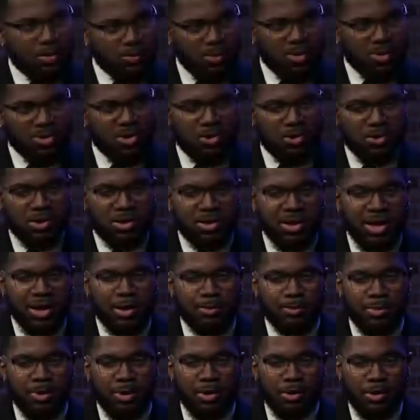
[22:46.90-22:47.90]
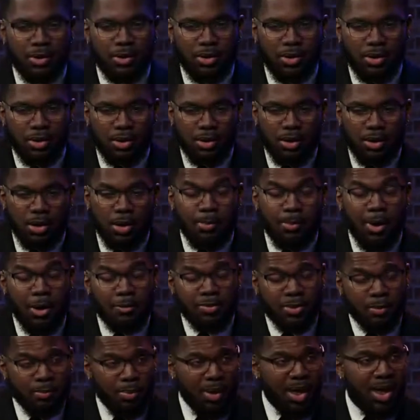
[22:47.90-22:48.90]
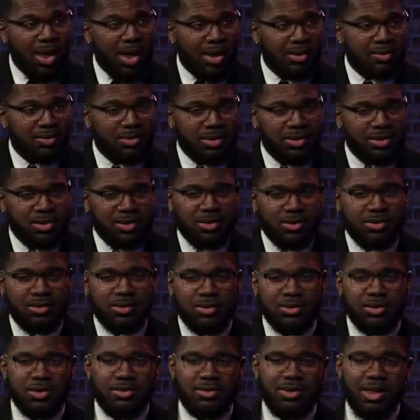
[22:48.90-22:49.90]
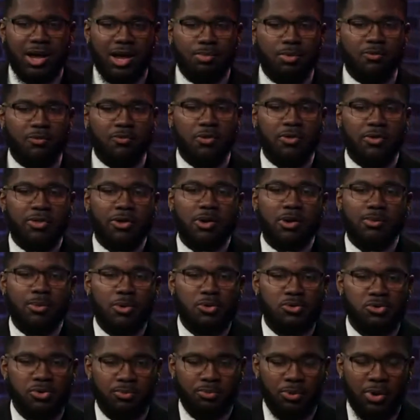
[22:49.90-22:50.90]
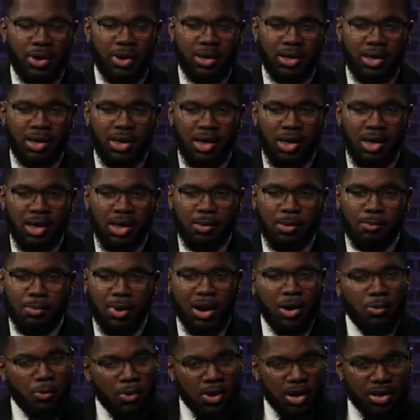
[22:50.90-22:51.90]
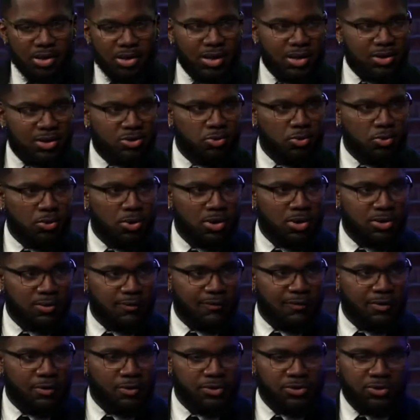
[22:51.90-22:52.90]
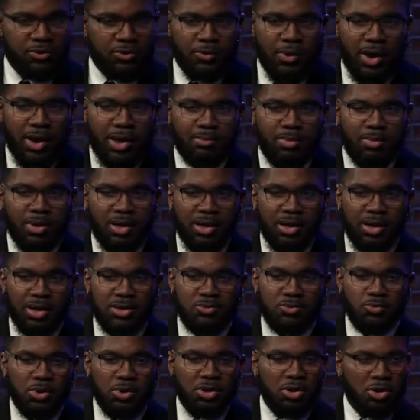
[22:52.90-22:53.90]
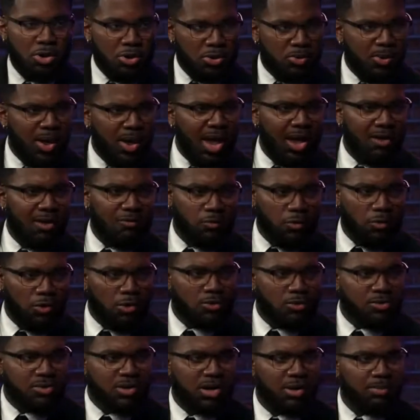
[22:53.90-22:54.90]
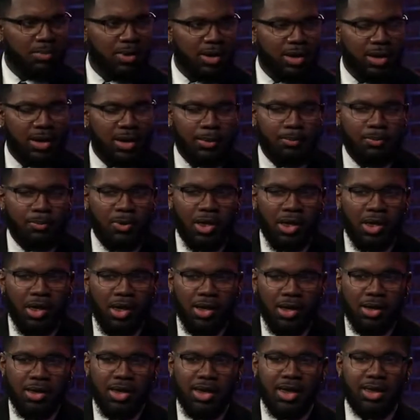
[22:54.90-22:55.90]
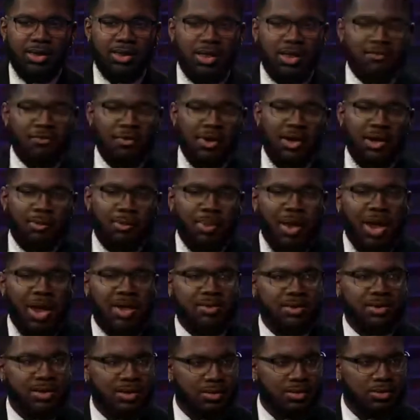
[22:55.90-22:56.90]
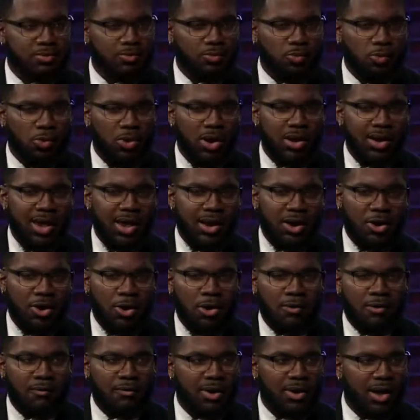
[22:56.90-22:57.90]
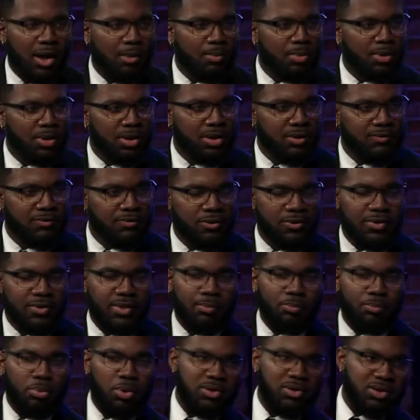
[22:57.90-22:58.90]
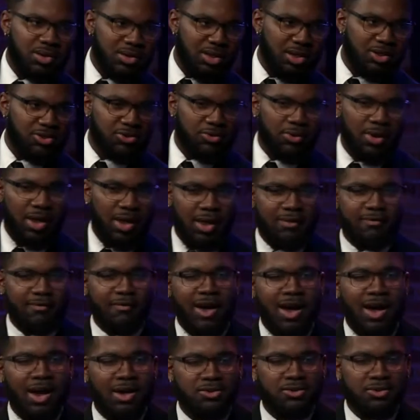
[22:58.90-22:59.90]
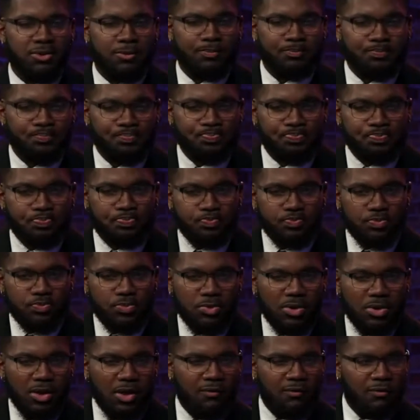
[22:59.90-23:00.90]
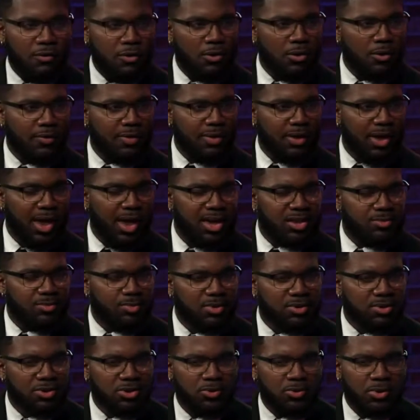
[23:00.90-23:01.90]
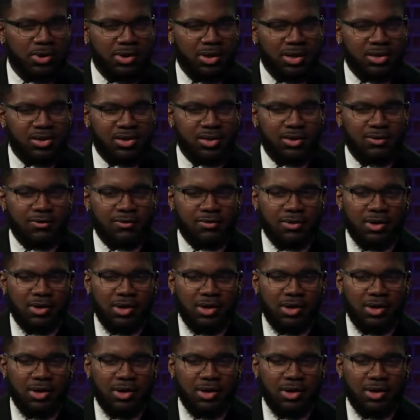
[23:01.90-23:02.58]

talked a lot a bit about the past just just now before the commercial break. But I want to look toward the future, right? Because we know you have roles coming up in different capacities. One at Harvard, I believe you're the presidential advisor for the HBCU initiatives